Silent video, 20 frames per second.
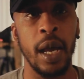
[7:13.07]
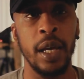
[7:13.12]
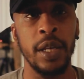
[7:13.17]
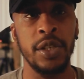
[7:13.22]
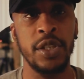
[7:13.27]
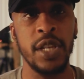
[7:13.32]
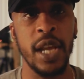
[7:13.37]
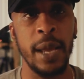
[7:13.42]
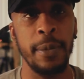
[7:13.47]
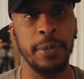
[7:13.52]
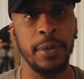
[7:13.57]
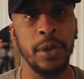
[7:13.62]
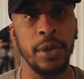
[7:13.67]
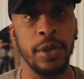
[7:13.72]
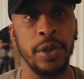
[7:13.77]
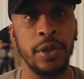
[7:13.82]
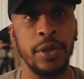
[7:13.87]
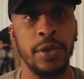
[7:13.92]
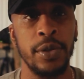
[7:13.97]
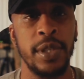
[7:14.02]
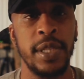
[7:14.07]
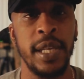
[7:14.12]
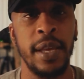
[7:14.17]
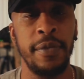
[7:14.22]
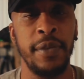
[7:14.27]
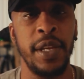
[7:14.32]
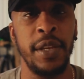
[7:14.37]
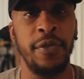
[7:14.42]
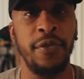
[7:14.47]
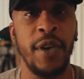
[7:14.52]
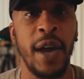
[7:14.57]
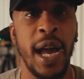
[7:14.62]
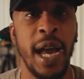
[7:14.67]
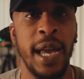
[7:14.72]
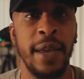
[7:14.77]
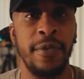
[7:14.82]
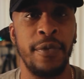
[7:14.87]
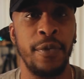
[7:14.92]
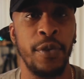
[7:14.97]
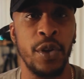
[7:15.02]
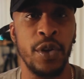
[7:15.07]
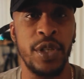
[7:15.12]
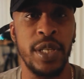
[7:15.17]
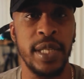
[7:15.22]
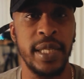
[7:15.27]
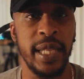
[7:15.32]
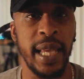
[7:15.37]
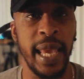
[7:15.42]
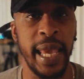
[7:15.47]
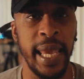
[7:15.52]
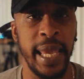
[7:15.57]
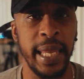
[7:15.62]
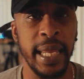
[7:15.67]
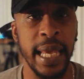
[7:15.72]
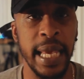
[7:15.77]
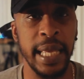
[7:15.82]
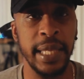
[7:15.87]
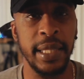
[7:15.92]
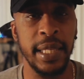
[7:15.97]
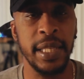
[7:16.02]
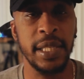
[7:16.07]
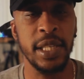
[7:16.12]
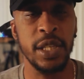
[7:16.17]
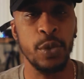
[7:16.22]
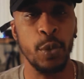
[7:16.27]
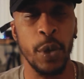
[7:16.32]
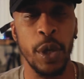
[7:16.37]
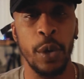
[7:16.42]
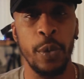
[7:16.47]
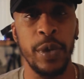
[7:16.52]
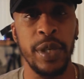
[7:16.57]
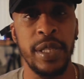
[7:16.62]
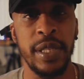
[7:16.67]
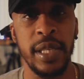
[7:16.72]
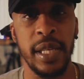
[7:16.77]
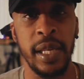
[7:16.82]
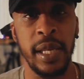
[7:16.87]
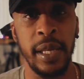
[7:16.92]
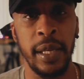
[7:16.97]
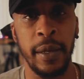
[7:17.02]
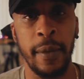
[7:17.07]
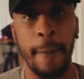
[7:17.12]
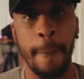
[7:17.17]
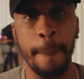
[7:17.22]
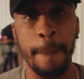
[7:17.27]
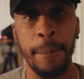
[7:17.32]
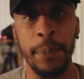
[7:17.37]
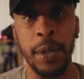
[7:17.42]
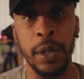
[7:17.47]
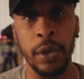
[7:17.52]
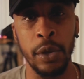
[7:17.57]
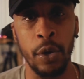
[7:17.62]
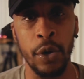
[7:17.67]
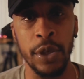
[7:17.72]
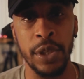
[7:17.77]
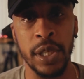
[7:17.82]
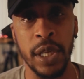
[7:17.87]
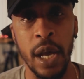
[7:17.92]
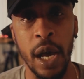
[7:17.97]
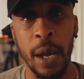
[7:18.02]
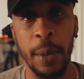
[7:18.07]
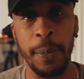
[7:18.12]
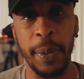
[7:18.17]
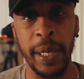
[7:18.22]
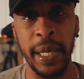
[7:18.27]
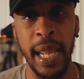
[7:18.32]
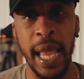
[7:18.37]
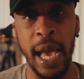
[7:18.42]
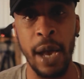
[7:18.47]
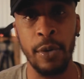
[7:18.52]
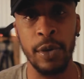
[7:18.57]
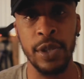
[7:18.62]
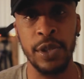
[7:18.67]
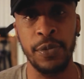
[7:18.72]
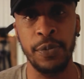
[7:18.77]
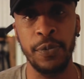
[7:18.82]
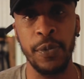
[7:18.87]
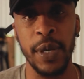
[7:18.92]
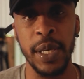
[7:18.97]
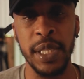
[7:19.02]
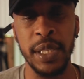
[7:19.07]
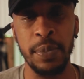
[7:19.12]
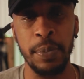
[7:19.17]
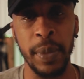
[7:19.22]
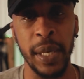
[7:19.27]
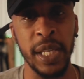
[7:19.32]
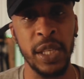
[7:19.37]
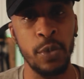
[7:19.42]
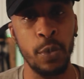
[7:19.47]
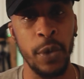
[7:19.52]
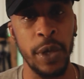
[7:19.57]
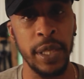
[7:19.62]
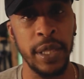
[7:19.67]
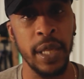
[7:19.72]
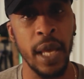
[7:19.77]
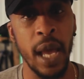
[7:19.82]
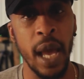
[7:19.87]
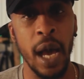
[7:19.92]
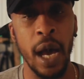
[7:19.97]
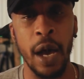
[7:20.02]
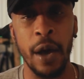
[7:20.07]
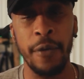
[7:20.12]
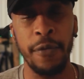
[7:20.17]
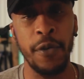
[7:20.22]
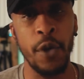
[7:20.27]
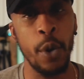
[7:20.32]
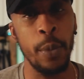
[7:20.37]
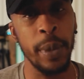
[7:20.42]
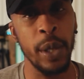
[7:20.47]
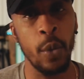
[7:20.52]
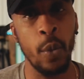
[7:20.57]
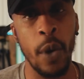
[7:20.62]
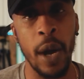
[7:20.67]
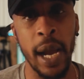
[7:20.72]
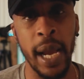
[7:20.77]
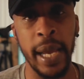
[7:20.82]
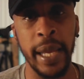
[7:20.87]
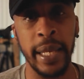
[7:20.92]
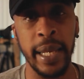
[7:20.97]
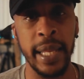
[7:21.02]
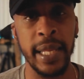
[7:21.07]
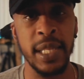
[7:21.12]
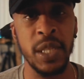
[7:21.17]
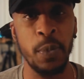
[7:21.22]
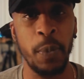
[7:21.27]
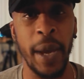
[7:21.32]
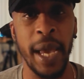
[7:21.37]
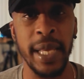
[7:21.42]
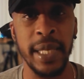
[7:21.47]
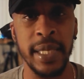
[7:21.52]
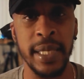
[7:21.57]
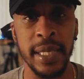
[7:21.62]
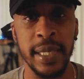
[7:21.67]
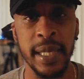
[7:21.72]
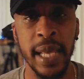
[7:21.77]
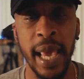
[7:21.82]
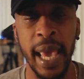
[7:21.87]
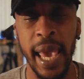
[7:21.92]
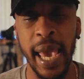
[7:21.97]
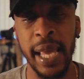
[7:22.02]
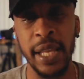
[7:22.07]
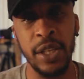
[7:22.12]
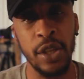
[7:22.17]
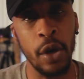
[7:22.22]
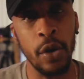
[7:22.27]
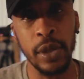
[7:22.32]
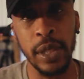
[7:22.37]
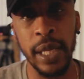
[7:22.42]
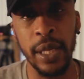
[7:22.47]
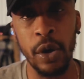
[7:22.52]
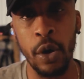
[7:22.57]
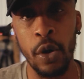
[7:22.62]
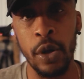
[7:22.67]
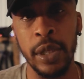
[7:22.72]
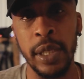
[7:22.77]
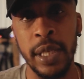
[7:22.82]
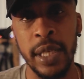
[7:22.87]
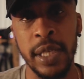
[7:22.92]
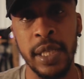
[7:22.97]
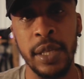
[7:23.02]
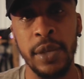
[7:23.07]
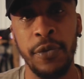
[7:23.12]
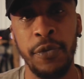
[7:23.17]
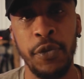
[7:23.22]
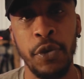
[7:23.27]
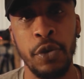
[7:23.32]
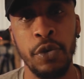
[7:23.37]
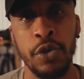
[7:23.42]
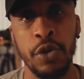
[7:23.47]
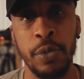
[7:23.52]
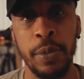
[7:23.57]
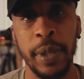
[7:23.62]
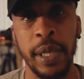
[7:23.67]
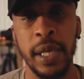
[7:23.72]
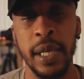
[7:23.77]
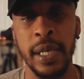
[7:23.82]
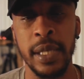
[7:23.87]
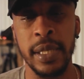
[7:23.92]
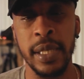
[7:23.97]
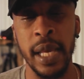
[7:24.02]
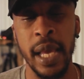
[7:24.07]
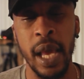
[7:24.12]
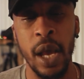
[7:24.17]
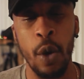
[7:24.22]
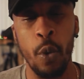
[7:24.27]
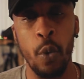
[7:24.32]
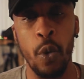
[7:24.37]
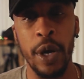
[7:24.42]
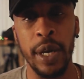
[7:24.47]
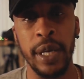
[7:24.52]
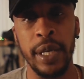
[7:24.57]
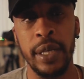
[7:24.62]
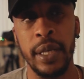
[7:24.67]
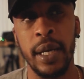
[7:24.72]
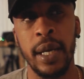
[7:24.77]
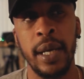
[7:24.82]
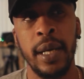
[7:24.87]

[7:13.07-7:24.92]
chapter 75 verses 8, this is where we see the Lord's cup and how it's mixed with foaming wine and spices. And don't let all of this confuse you, because what